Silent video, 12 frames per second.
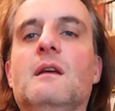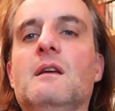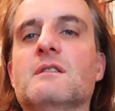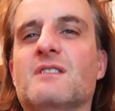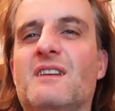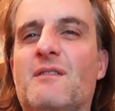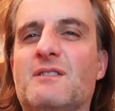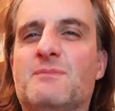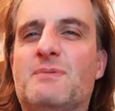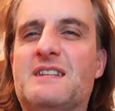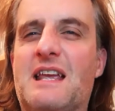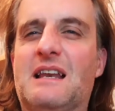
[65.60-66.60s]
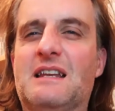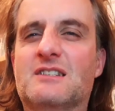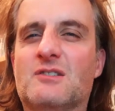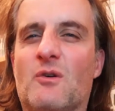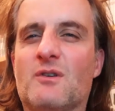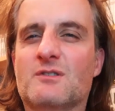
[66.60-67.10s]
So I never particularly
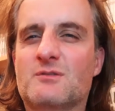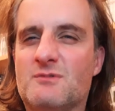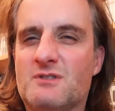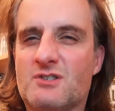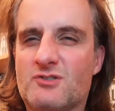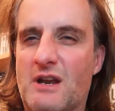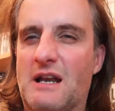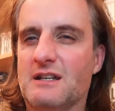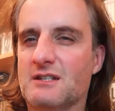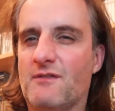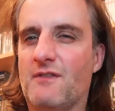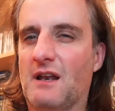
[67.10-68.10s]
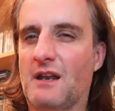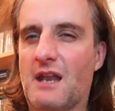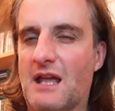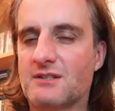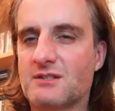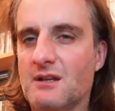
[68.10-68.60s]
saw her strictly as a
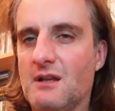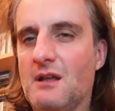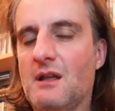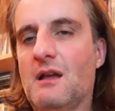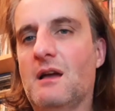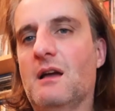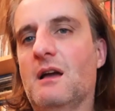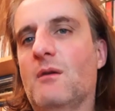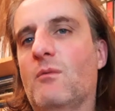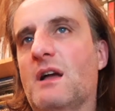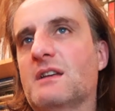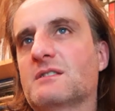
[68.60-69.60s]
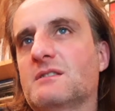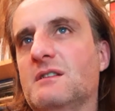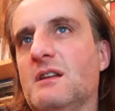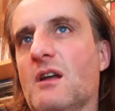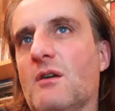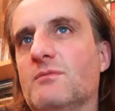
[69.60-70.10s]
villainess,
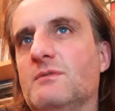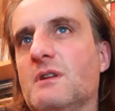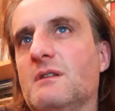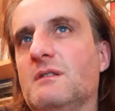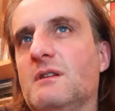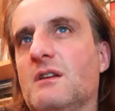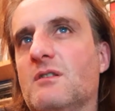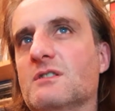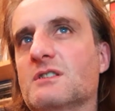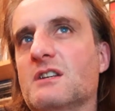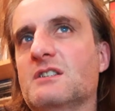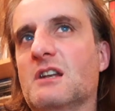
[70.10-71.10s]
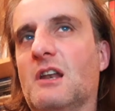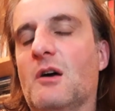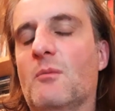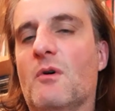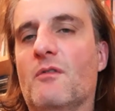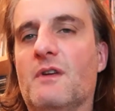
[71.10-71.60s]
whereas, you know, you could say she's a
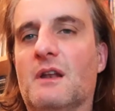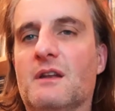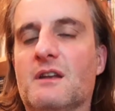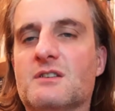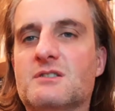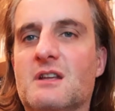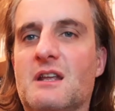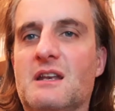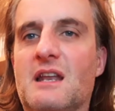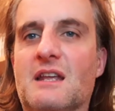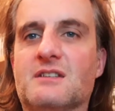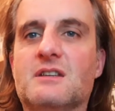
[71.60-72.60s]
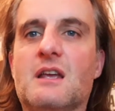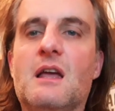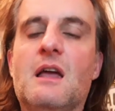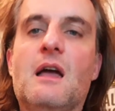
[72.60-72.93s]
little more villainous in this.